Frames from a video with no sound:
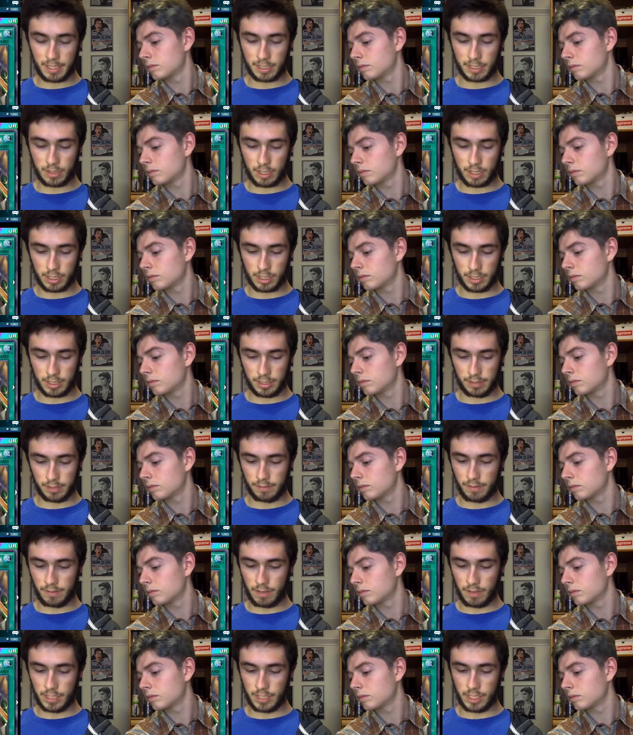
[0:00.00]
Speaker 1: destruction
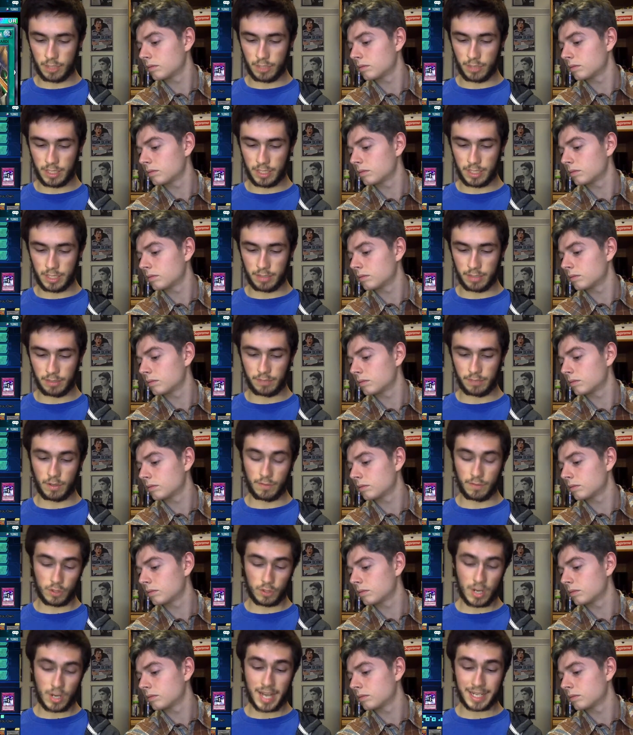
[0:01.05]
very situational if you have a
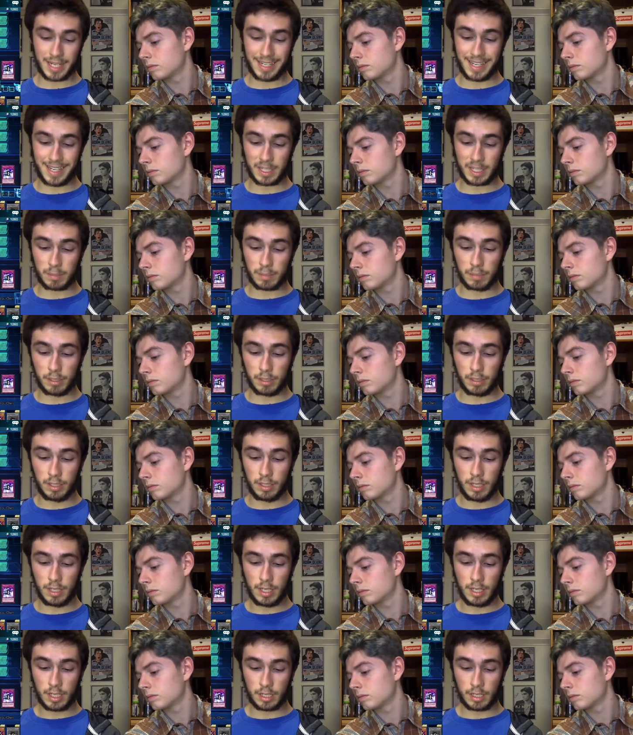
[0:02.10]
dragon deck, but
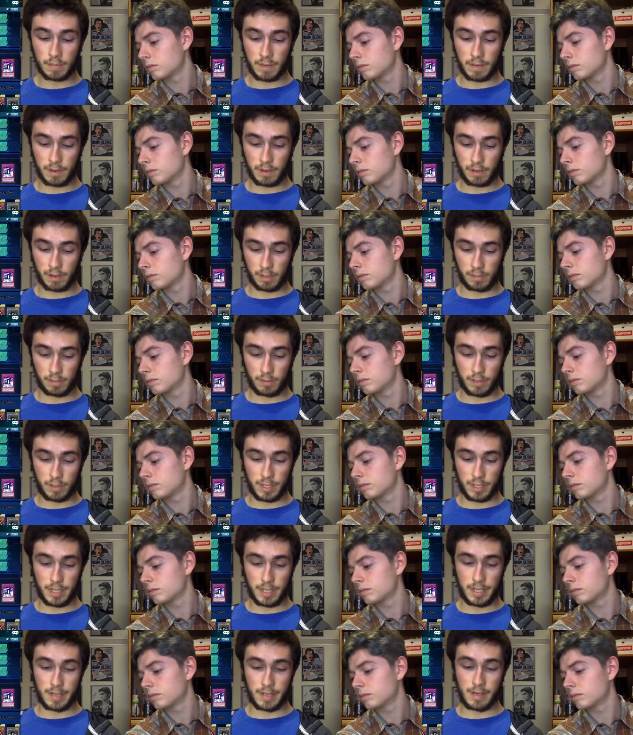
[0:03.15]
could be very helpful. And
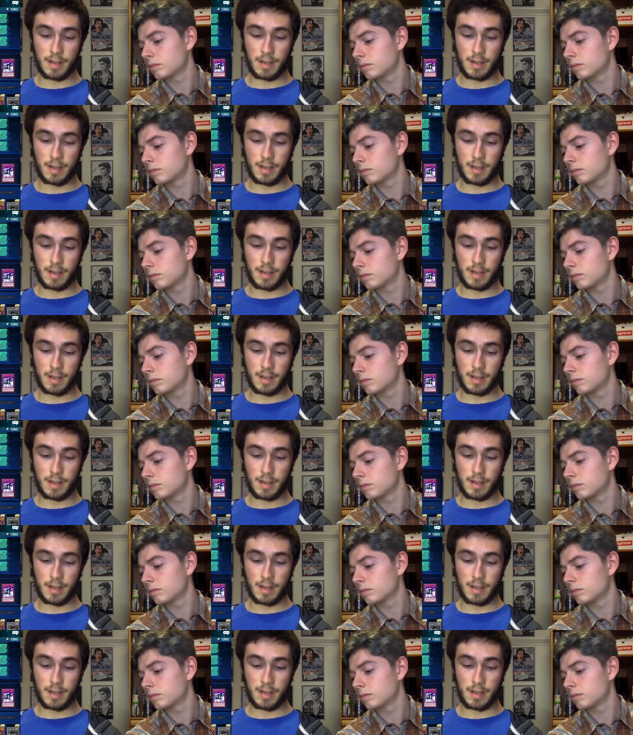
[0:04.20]
then